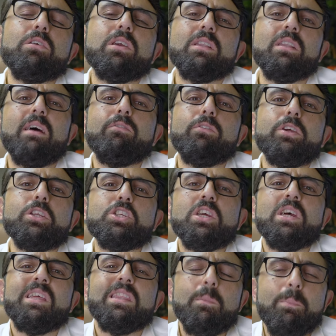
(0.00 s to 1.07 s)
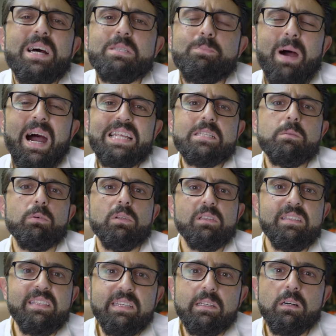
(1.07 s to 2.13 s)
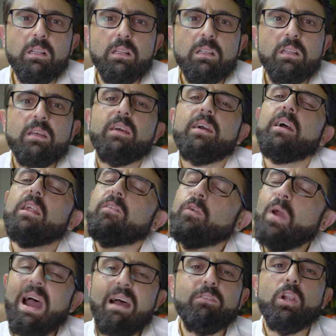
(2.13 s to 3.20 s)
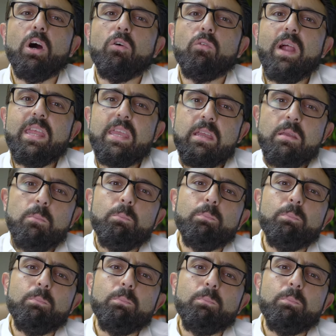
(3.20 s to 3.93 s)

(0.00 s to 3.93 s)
you can leverage the best possible deal. And if you haven't already,